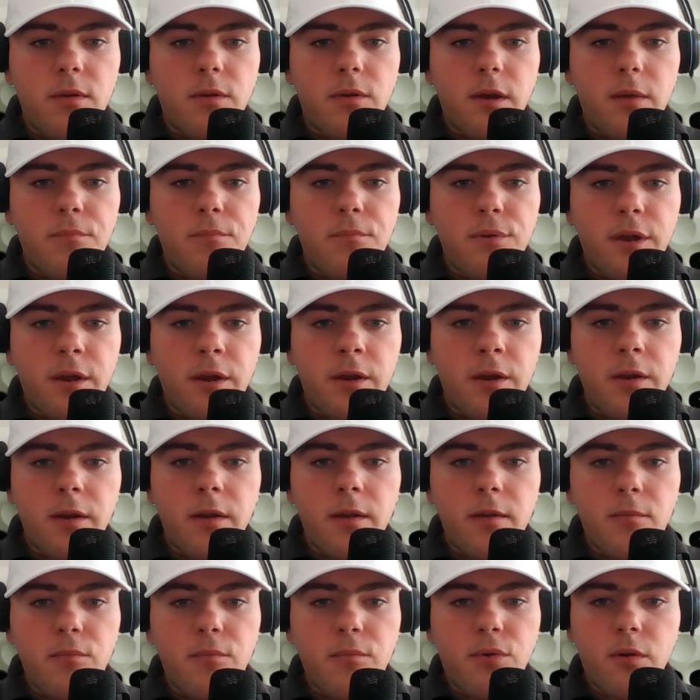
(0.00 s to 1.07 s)
a great player
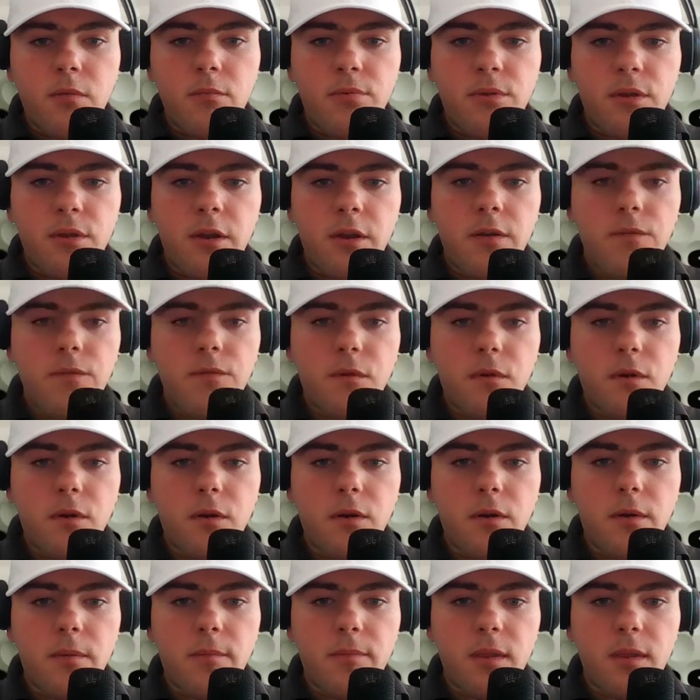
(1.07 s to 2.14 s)
and an important player
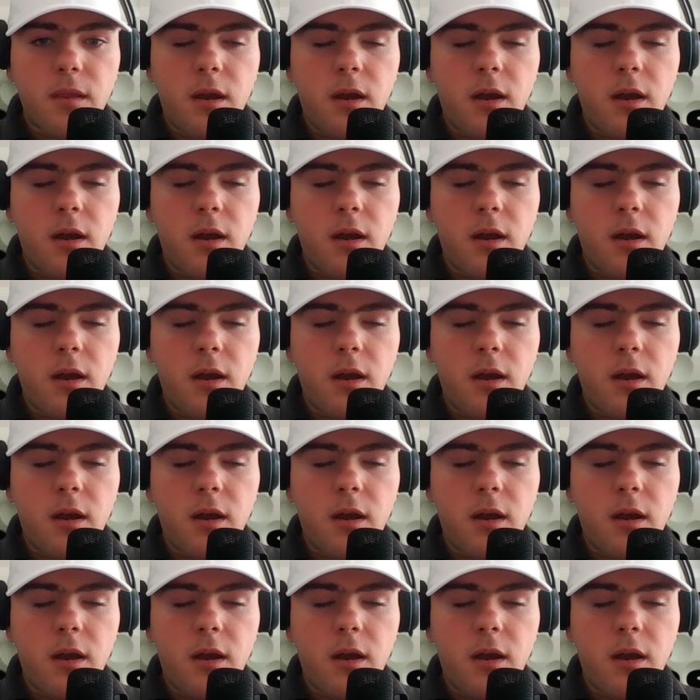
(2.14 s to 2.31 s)
for